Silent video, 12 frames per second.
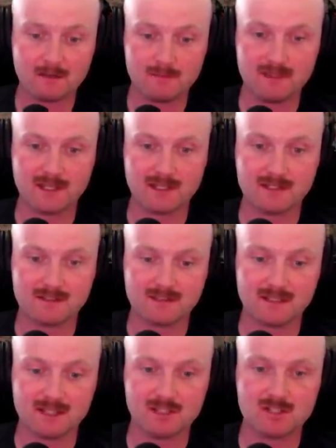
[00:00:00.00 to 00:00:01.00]
because
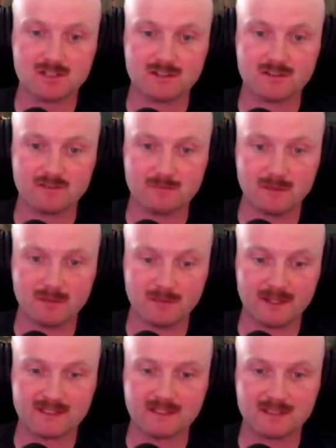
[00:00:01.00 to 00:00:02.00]
they shouldn't have been
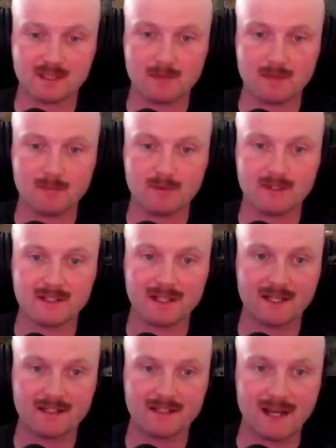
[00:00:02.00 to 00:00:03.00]
placing their people in
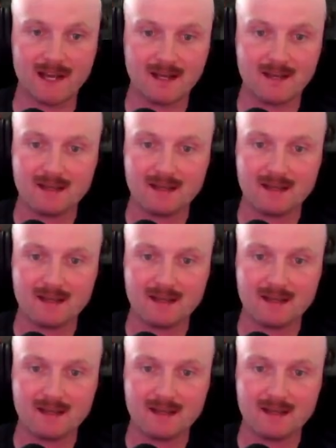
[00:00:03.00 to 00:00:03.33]
like that.